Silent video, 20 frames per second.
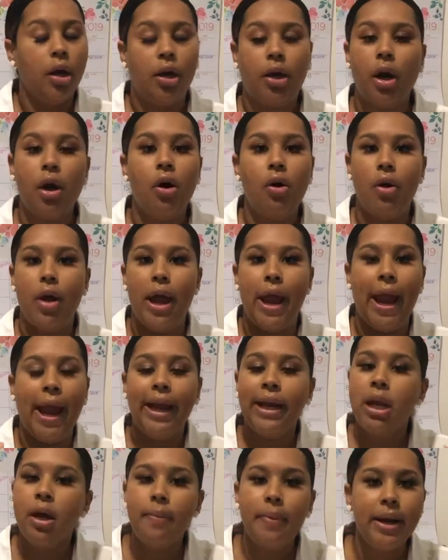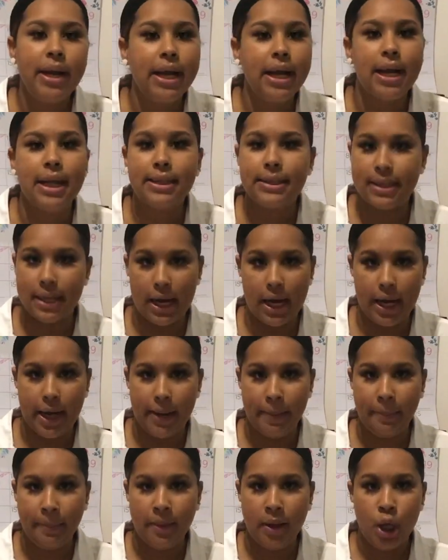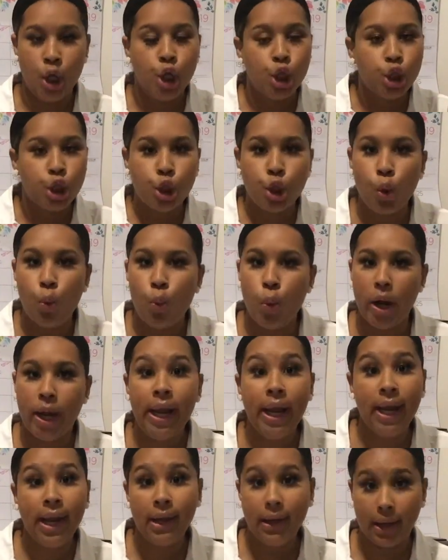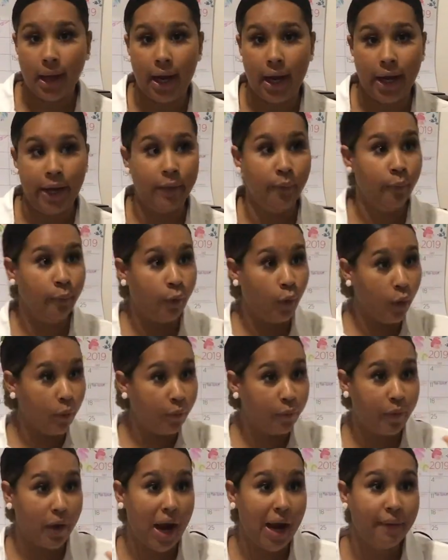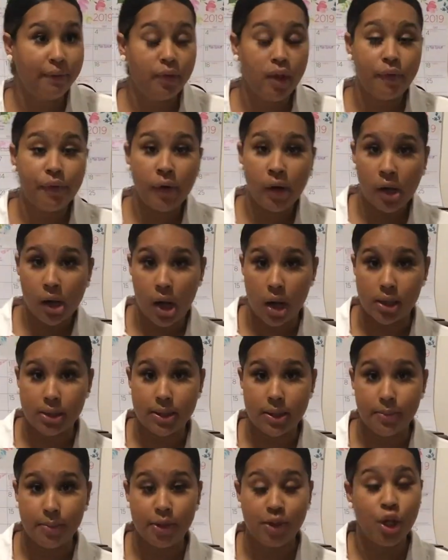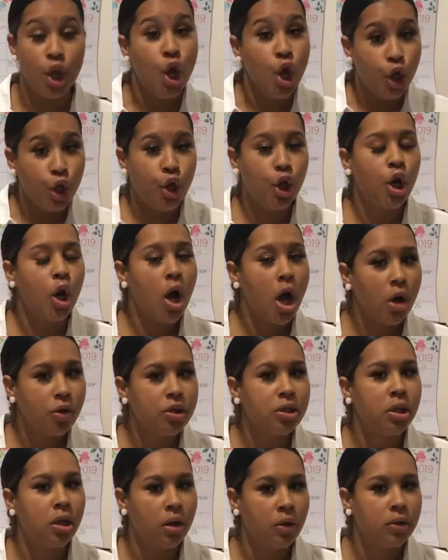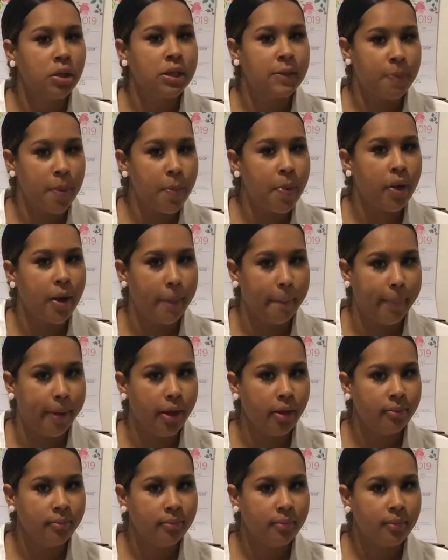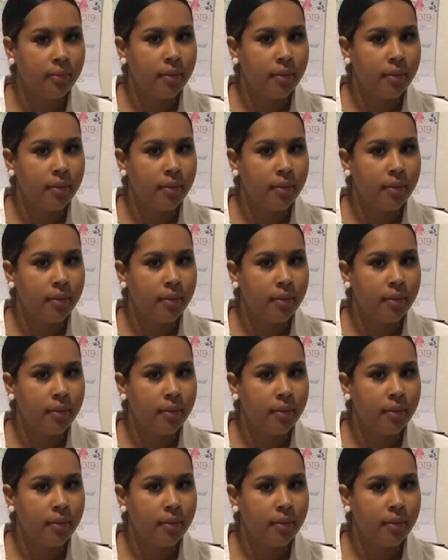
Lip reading: Girl, ain't nobody got time to wait in line for 5 different customers. You know how slow those people can be?